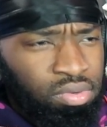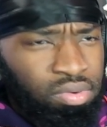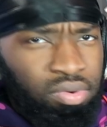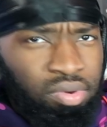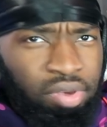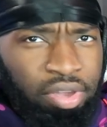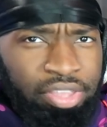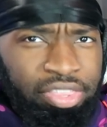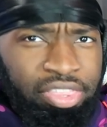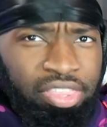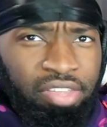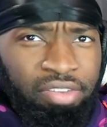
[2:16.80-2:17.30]

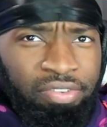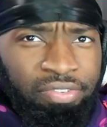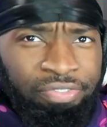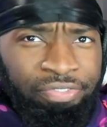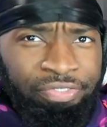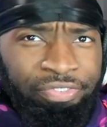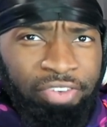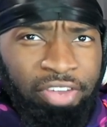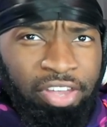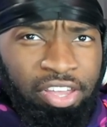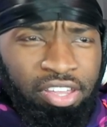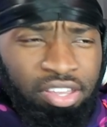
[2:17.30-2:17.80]
What the
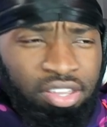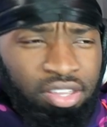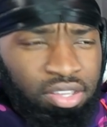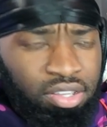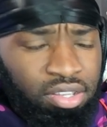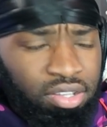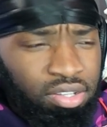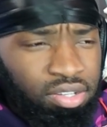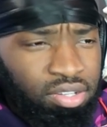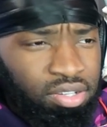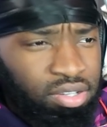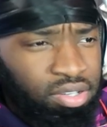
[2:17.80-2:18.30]
fuck?
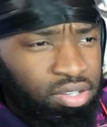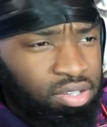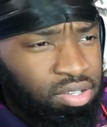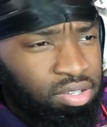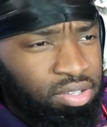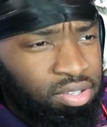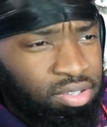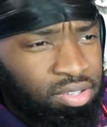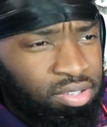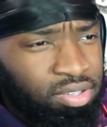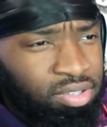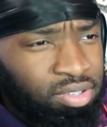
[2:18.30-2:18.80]

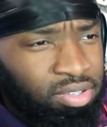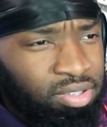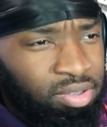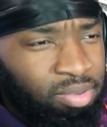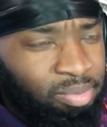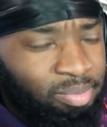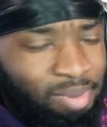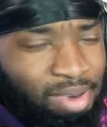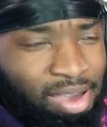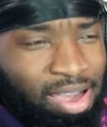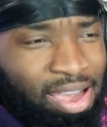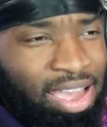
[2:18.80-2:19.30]

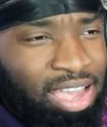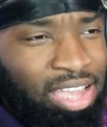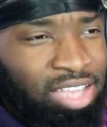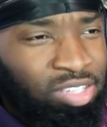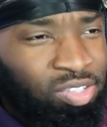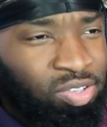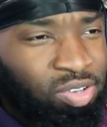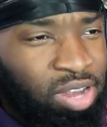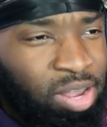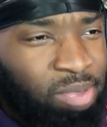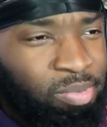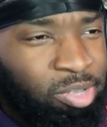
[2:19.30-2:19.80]
My
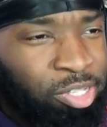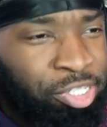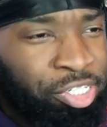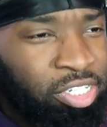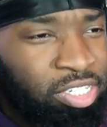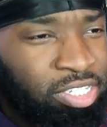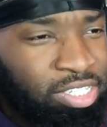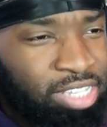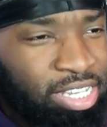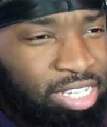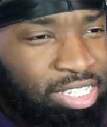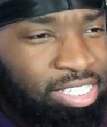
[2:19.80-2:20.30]
highest on that
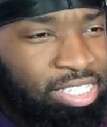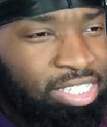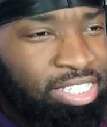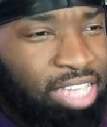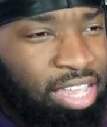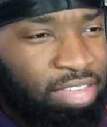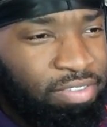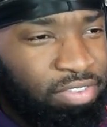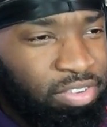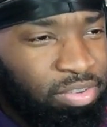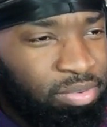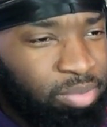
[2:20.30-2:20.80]
machine is like
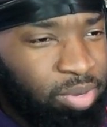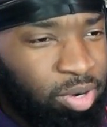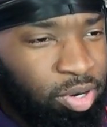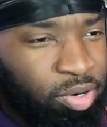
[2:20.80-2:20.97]
7,